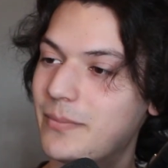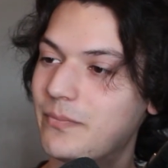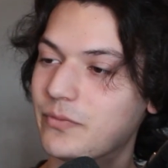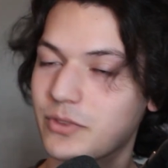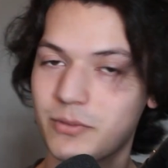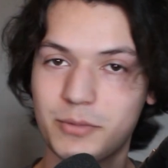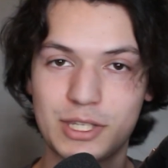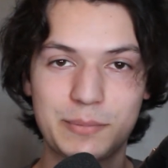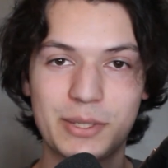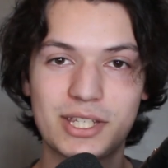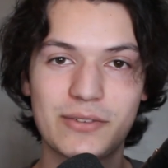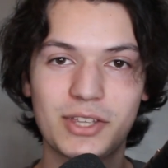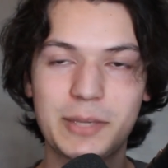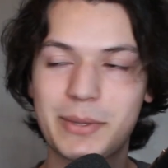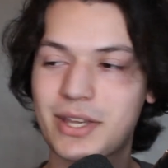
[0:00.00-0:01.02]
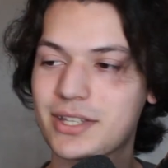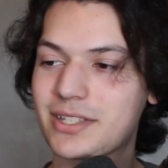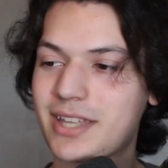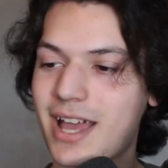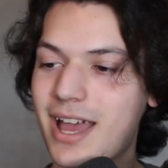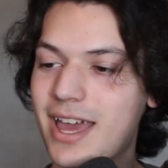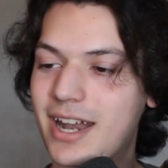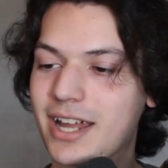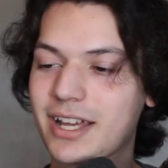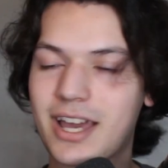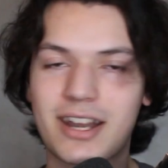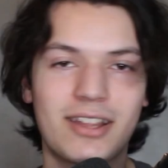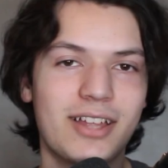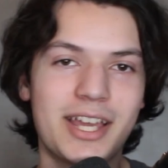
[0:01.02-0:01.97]
specifically because of that, and I
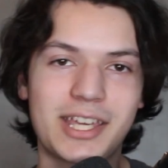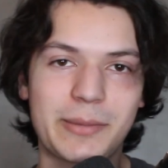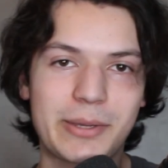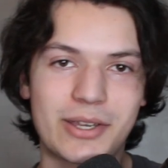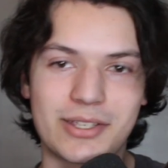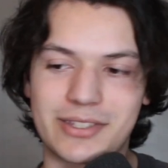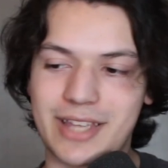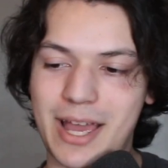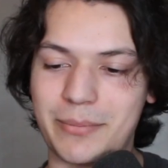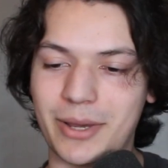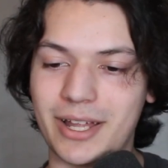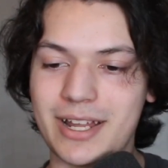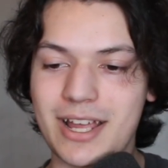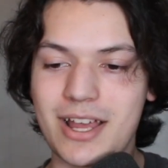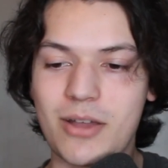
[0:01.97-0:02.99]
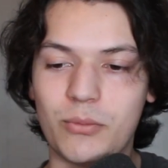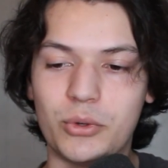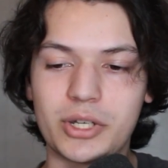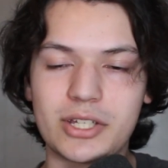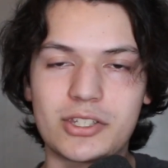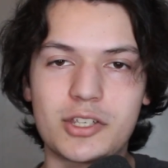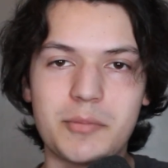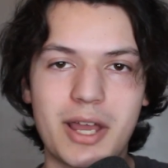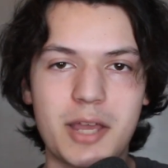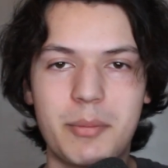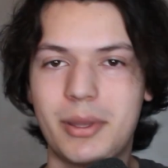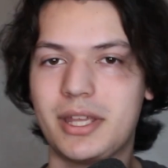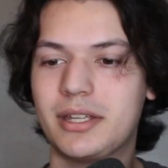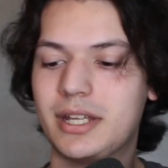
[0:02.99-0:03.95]
kind of like it because of that, but we'll get to my
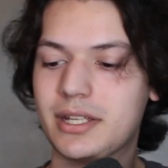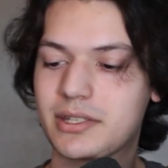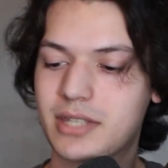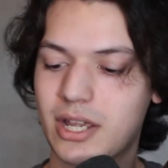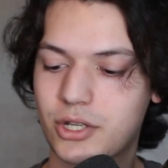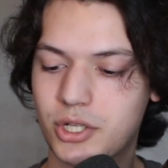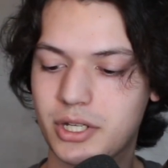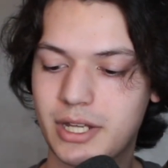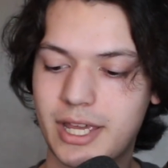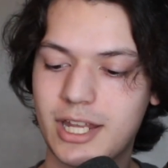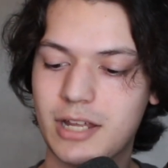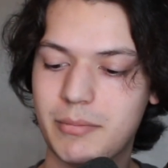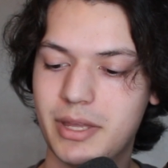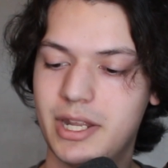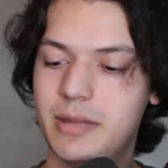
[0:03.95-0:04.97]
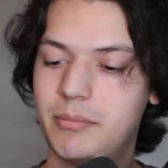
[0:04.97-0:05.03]
opinionated section in a minute.